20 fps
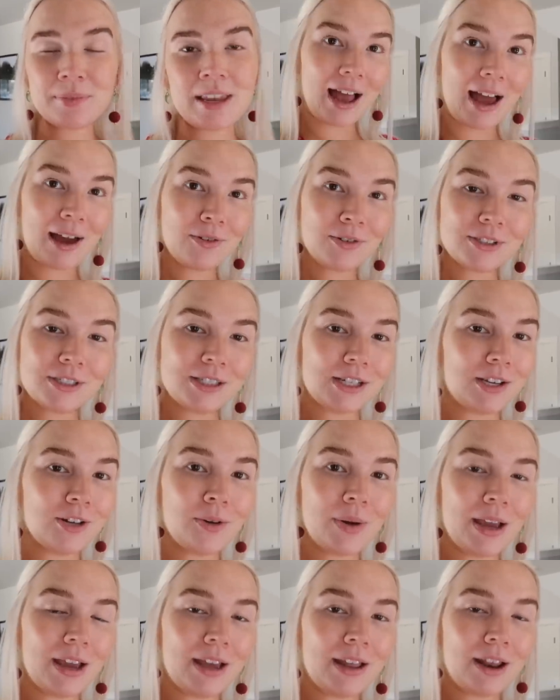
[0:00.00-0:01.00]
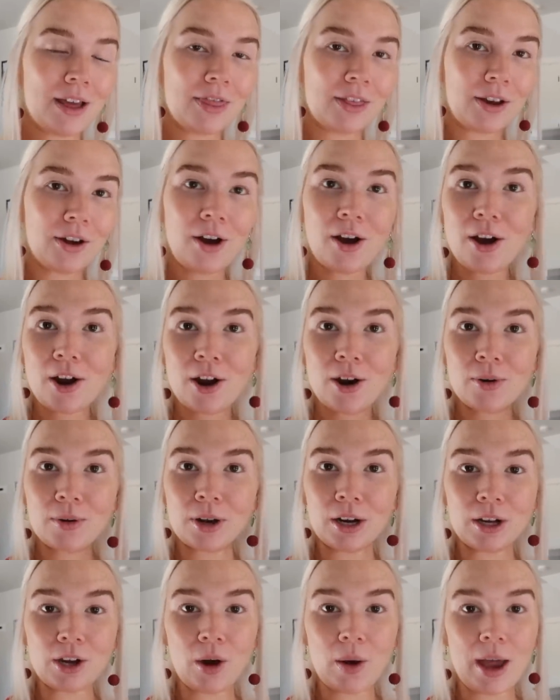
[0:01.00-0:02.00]
I will see you in the car. We're
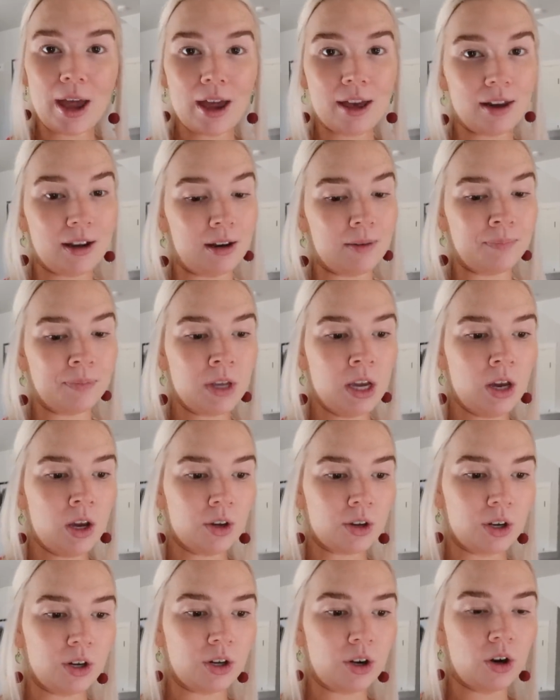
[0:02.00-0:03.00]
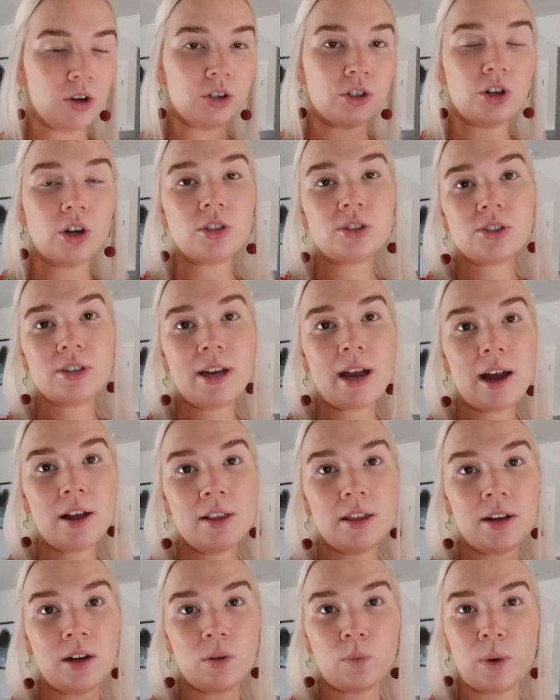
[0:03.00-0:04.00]
gonna go ahead and gonna go to Grocery
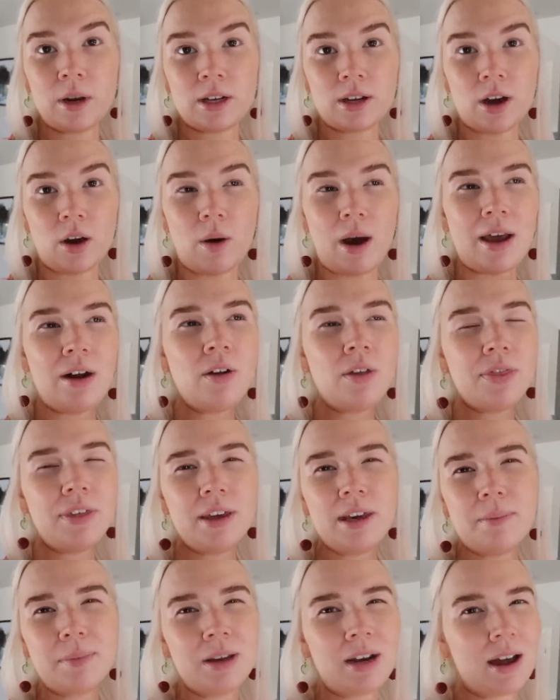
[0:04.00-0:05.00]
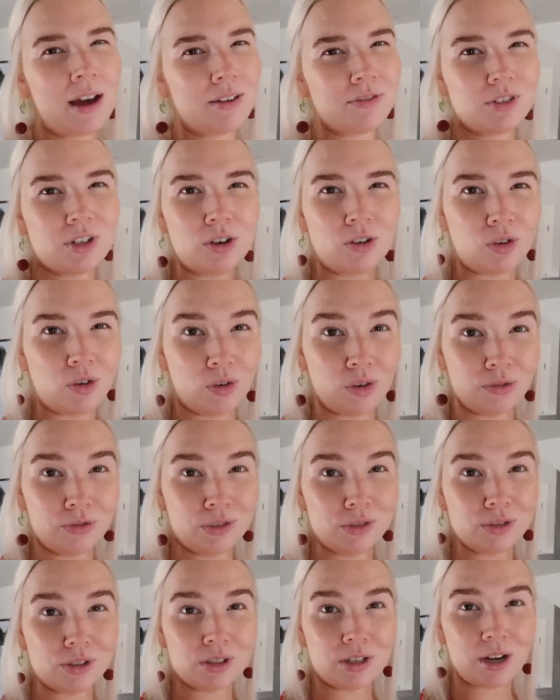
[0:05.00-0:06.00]
Outlet and Winco. I don't think I'm gonna have to go to Whole
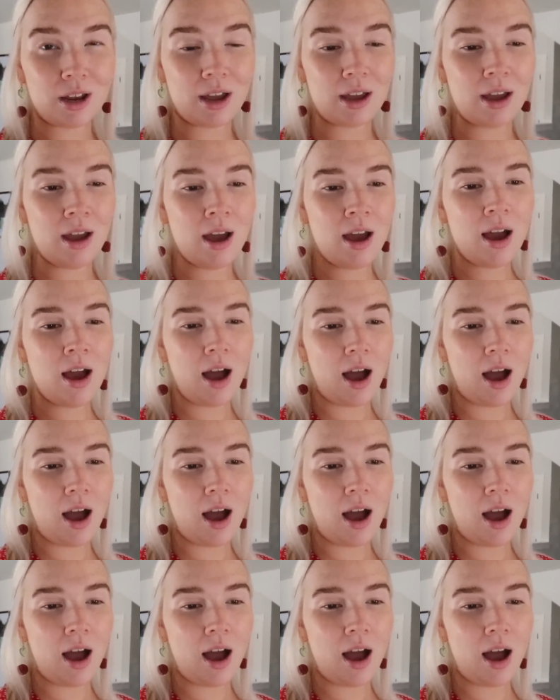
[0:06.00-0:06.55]
Foods today.